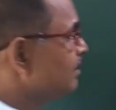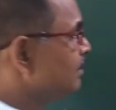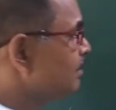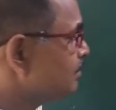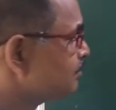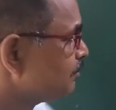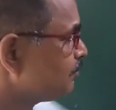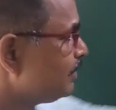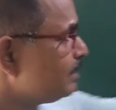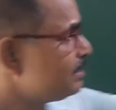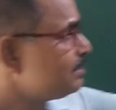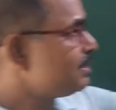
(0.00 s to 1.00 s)
so
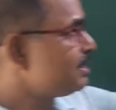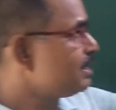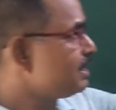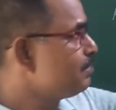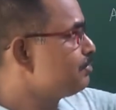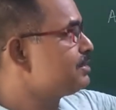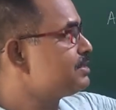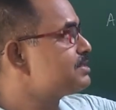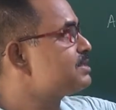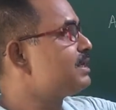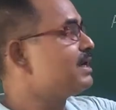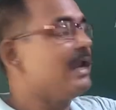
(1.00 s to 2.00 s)
23U, this is the
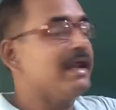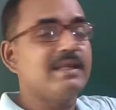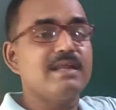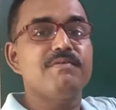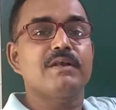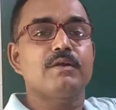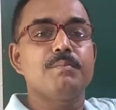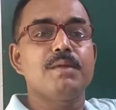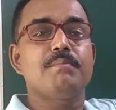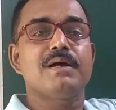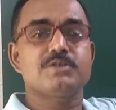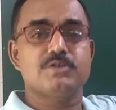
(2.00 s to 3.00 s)
relative atomic
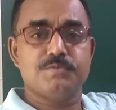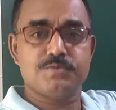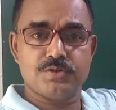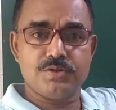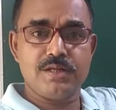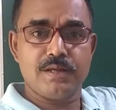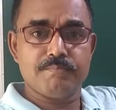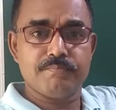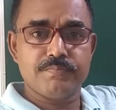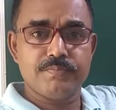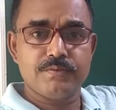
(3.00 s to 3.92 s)
mass of sodium.